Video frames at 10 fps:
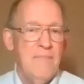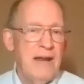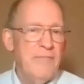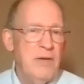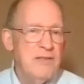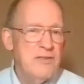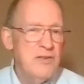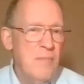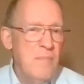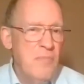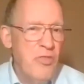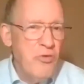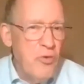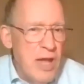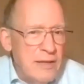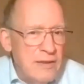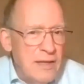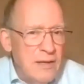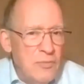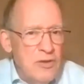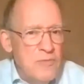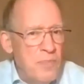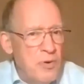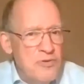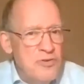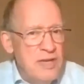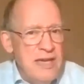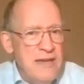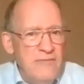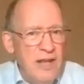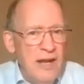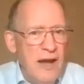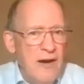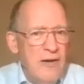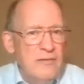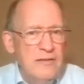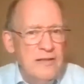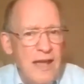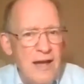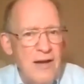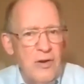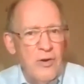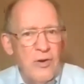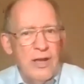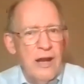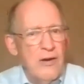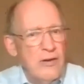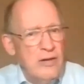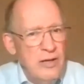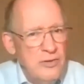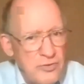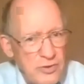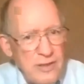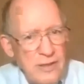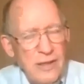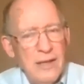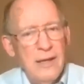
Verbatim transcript: Might have been some threat that was perceived in our town or in our country.